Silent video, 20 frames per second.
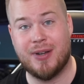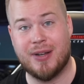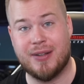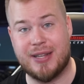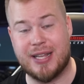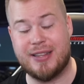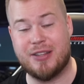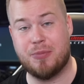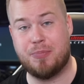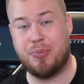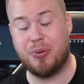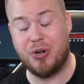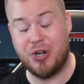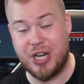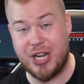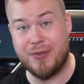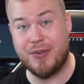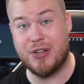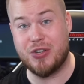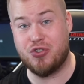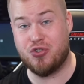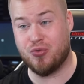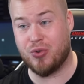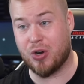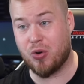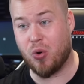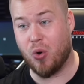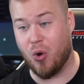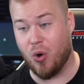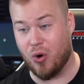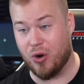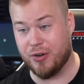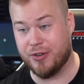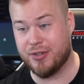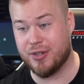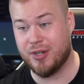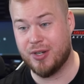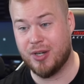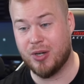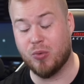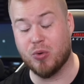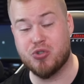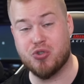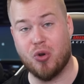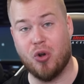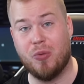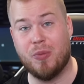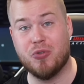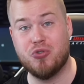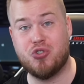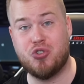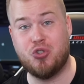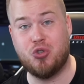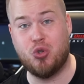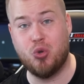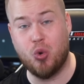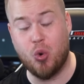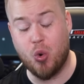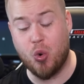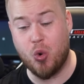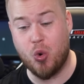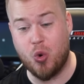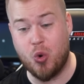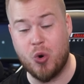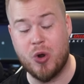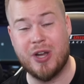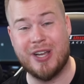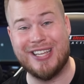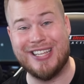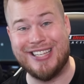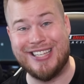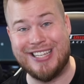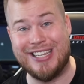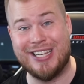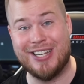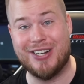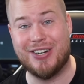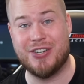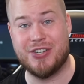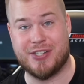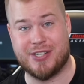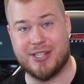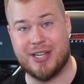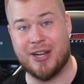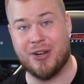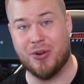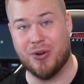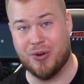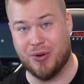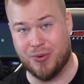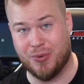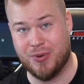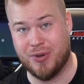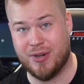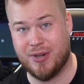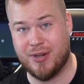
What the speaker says: that the previous record was almost 2 years ago,